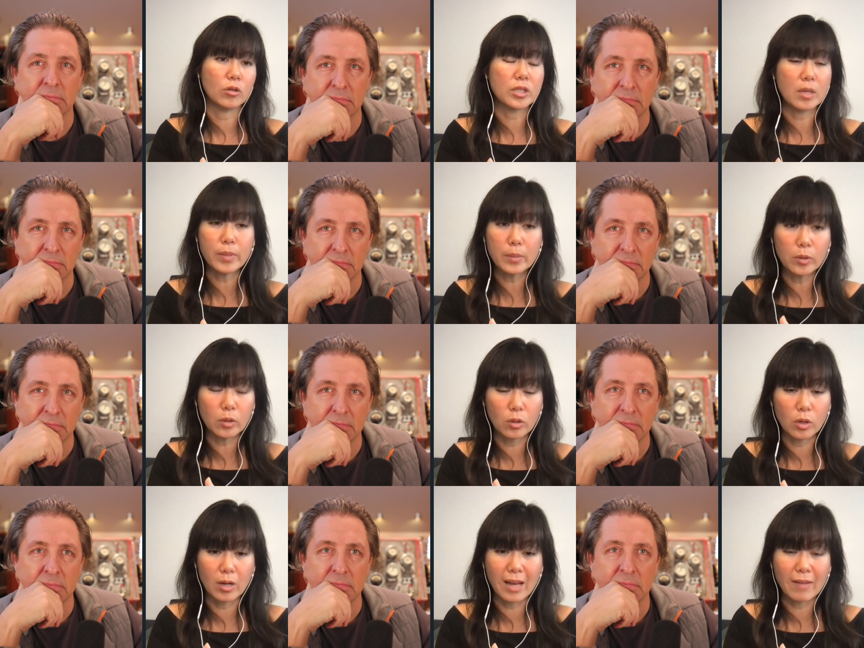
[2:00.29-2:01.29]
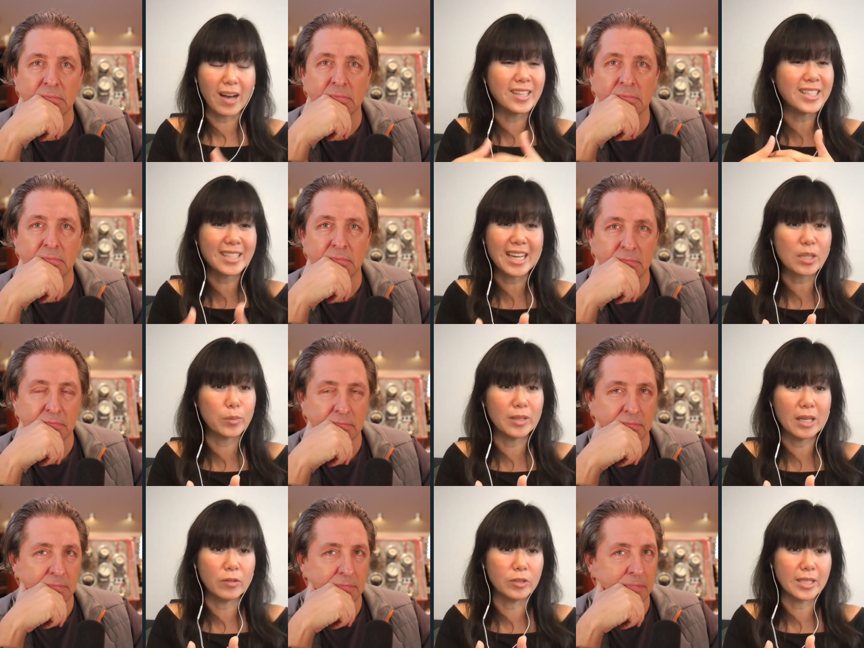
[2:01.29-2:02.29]
Speaker 1: or some people are have undetectable
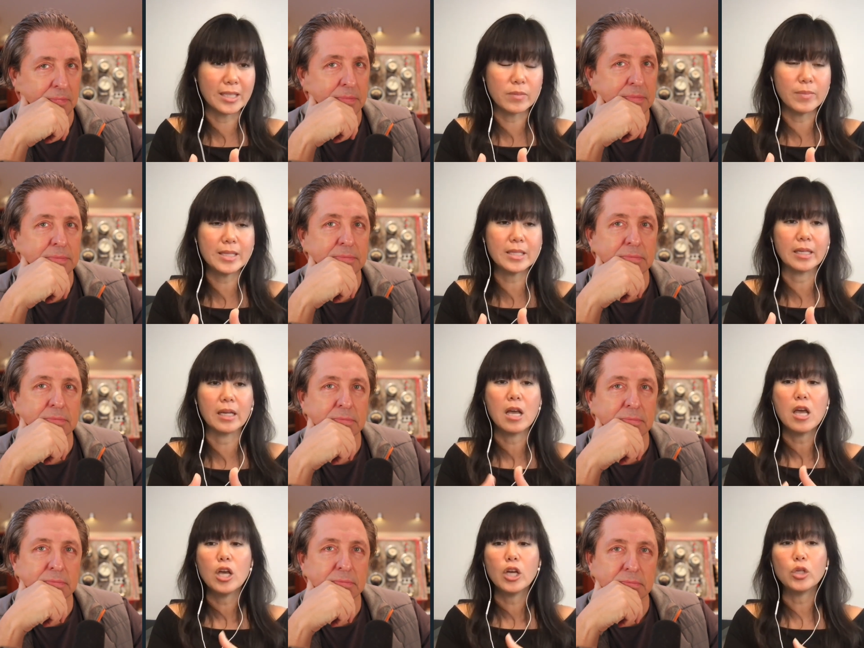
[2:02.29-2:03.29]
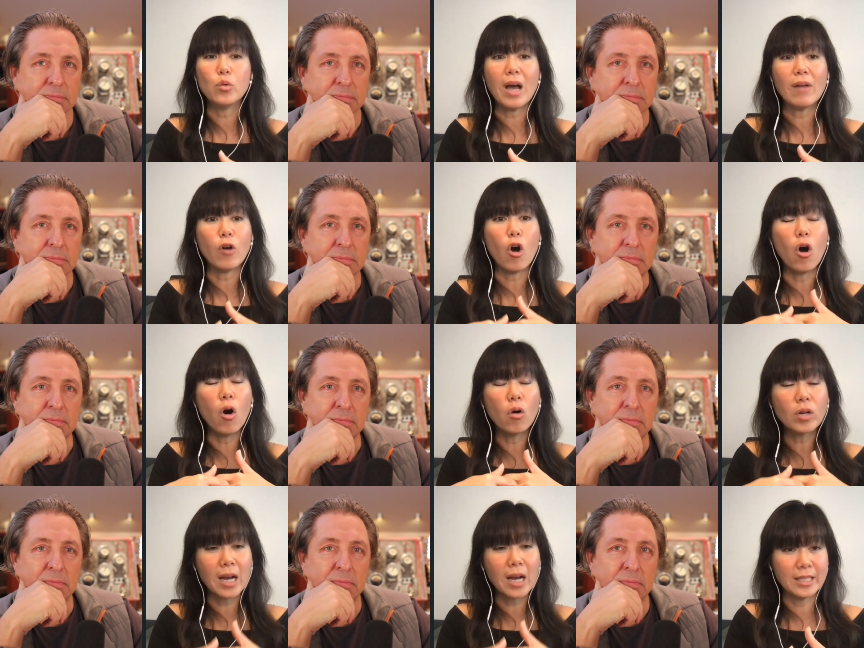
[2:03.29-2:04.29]
levels it's missing you have all
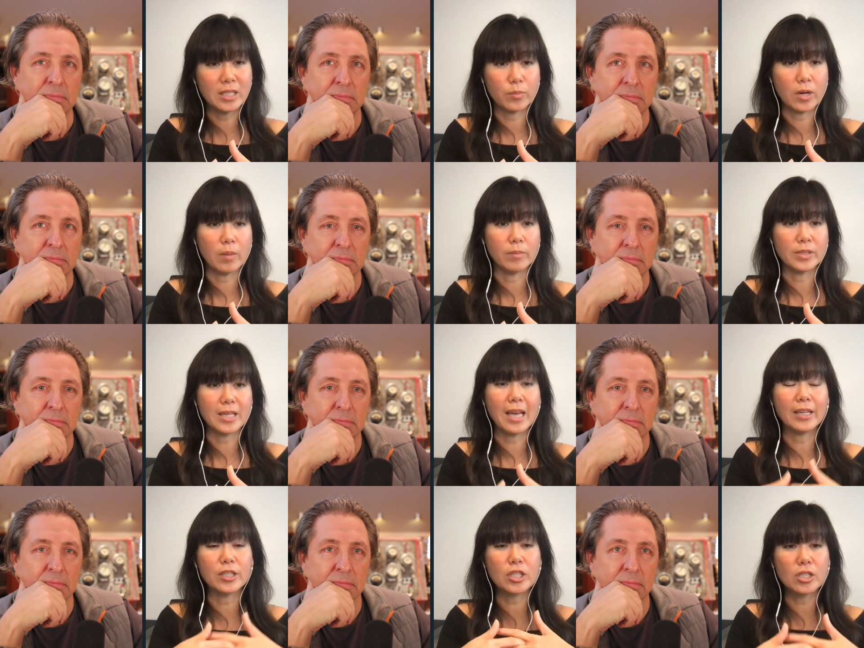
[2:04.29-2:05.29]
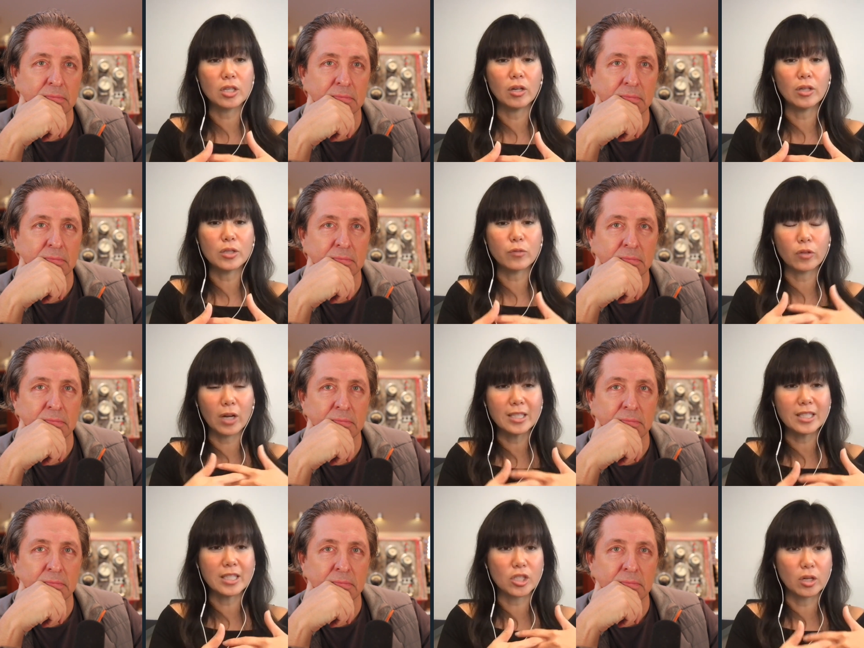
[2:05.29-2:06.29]
kinds of problems and it starts for us
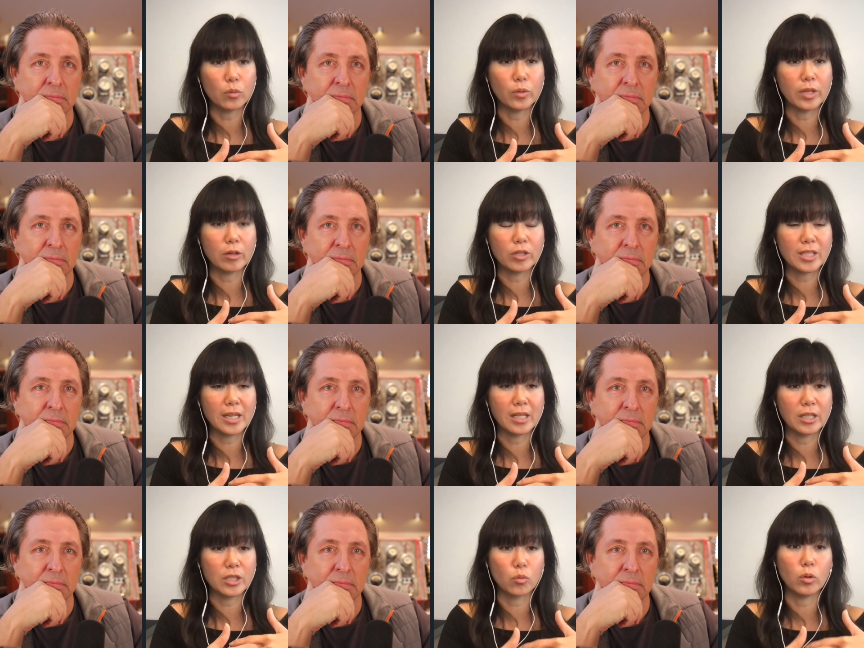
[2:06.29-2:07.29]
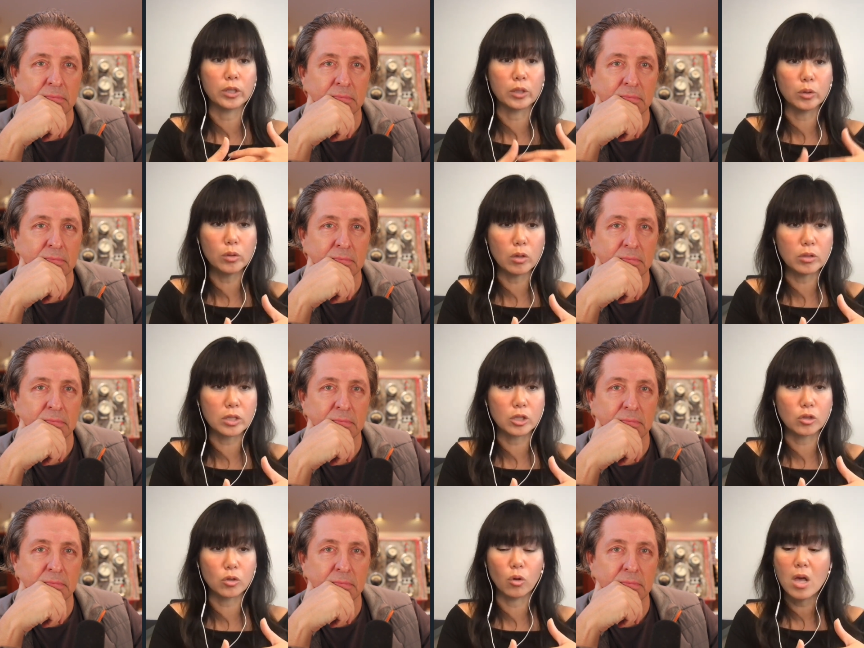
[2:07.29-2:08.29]
it started with understanding its role in glucose
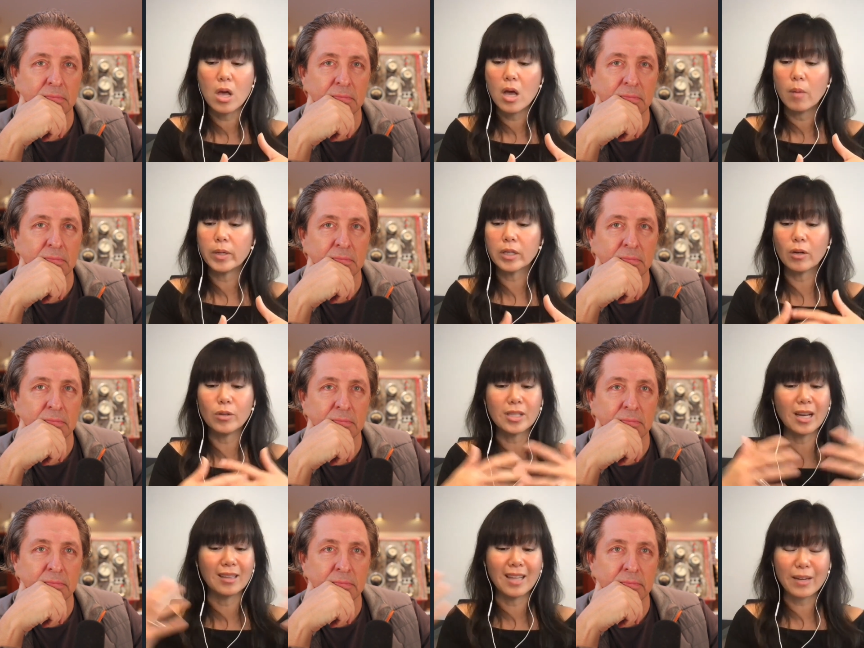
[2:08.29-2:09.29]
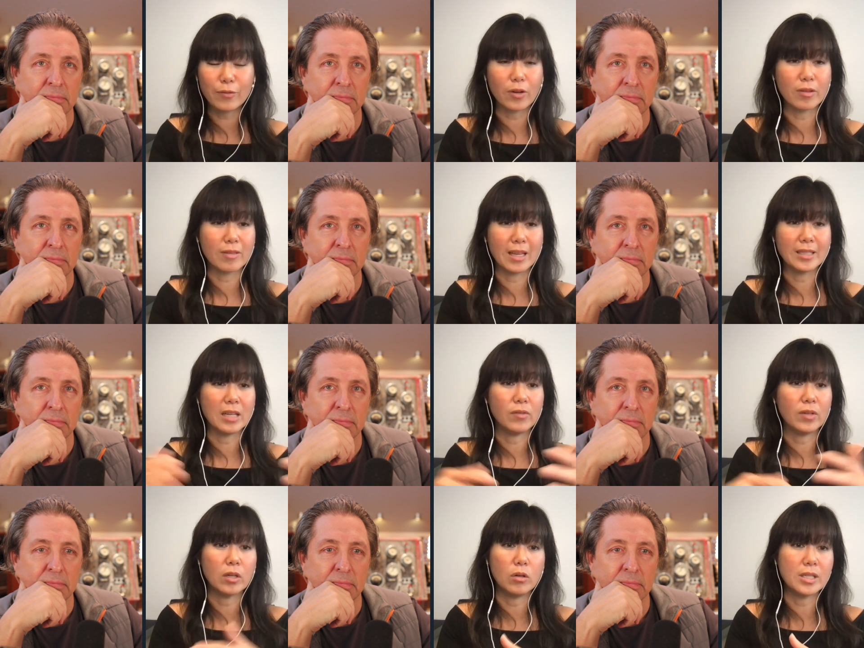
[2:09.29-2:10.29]
control but it goes a lot farther than that dave
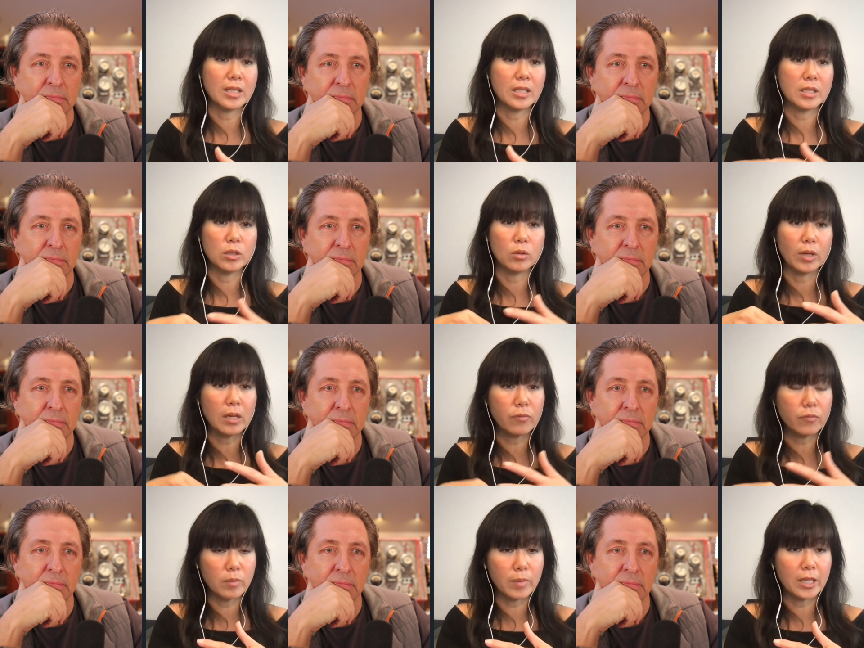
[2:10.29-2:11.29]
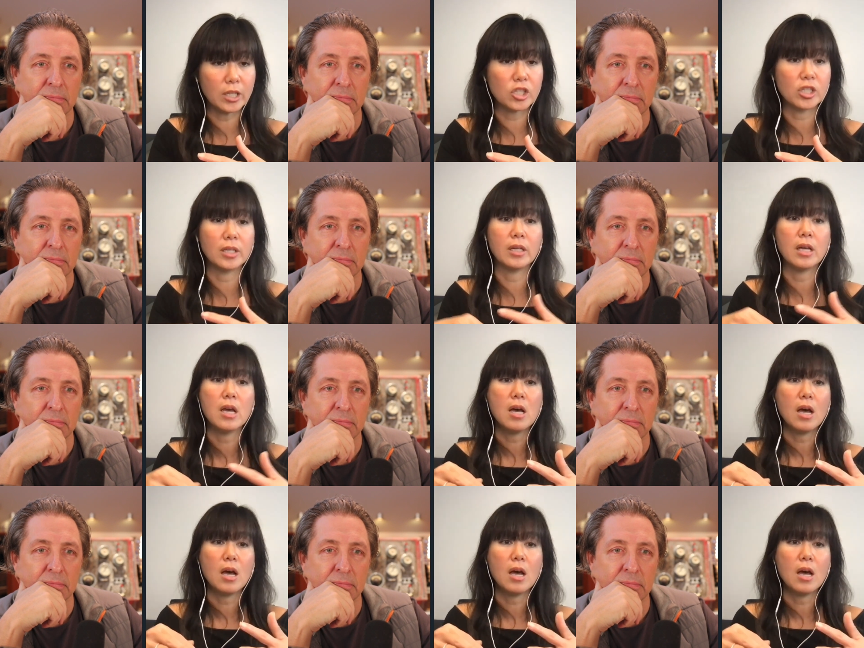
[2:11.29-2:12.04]
it goes into inflammation